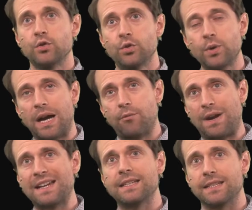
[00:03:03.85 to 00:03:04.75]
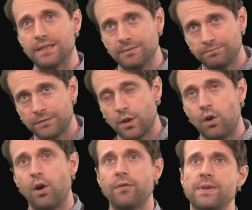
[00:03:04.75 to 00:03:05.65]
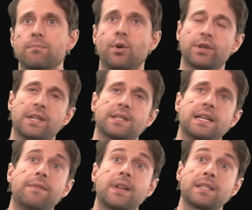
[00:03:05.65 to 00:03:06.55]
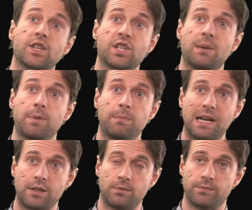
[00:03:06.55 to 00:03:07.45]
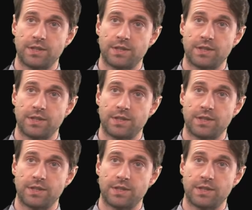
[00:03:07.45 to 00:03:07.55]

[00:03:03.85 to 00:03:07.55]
to a ranking of importance. And that's a SHAP value.